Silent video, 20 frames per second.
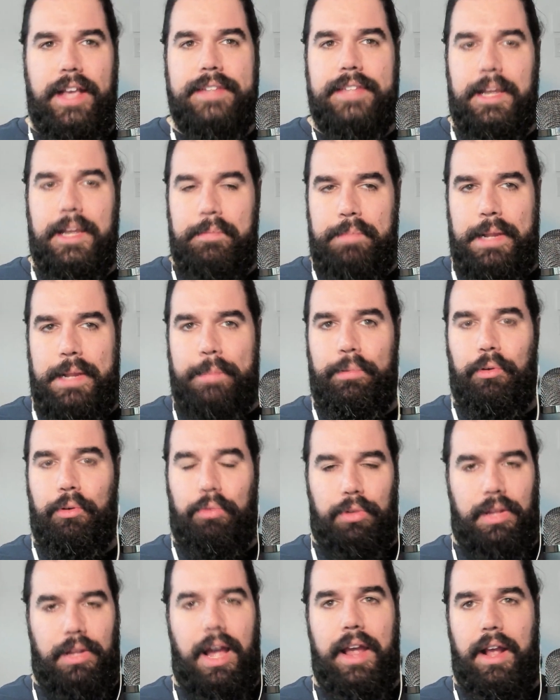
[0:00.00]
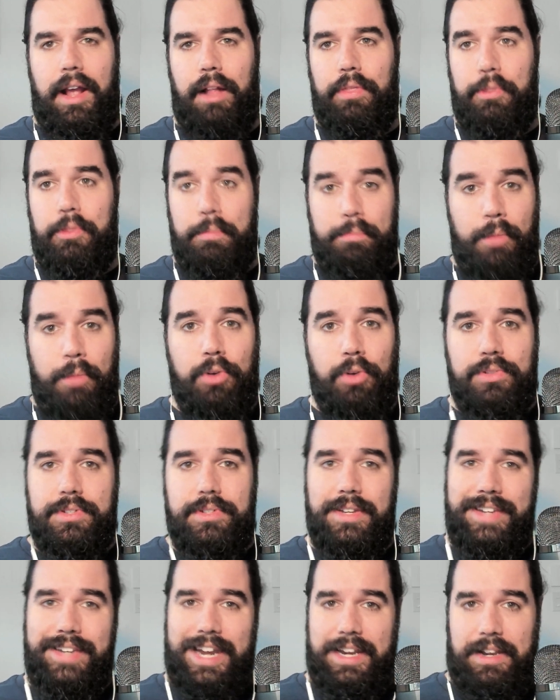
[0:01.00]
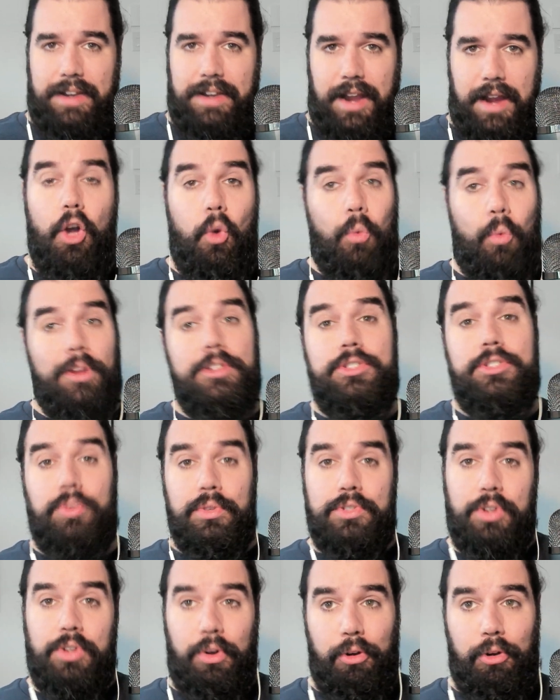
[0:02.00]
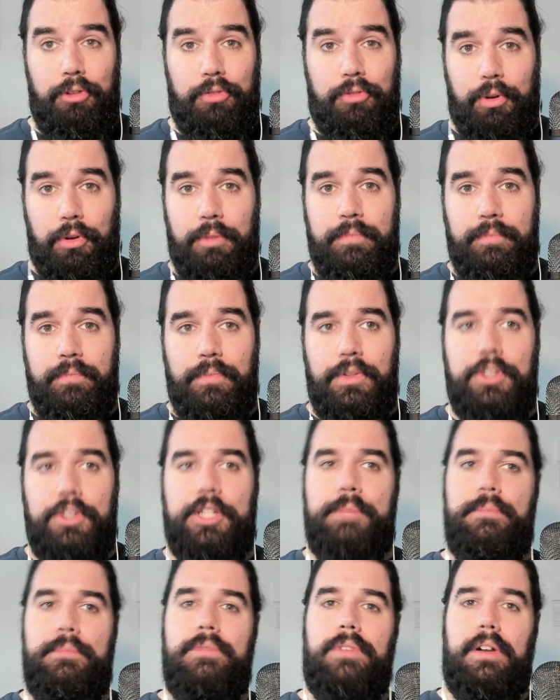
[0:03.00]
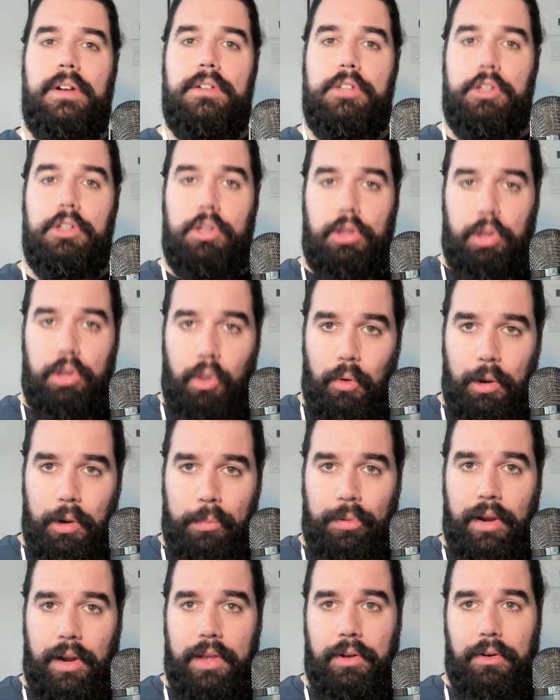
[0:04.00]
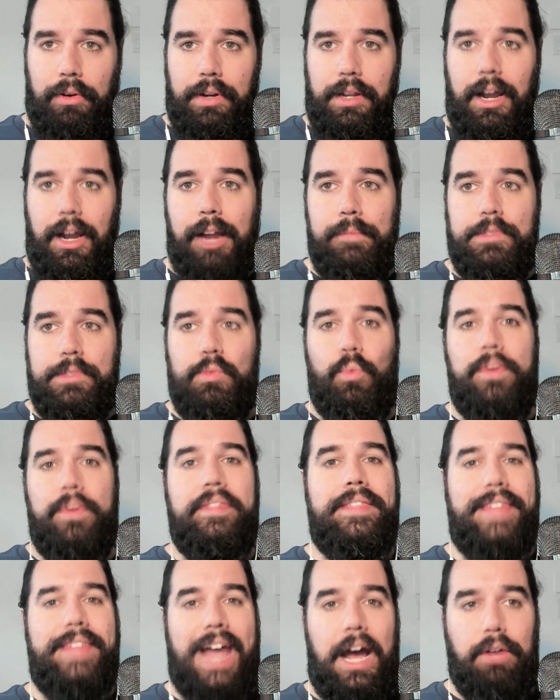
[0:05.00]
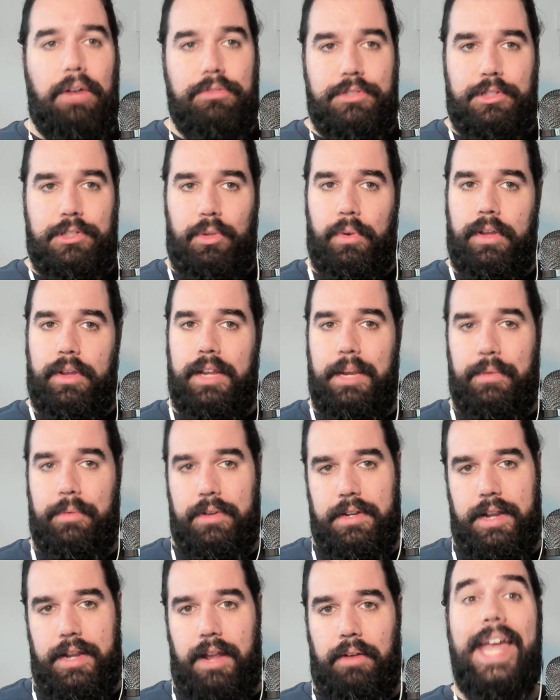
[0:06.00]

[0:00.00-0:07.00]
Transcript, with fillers: that people rely on the most day-to-day. Once those are over, you can move on to the lower priority items without slowing anyone down.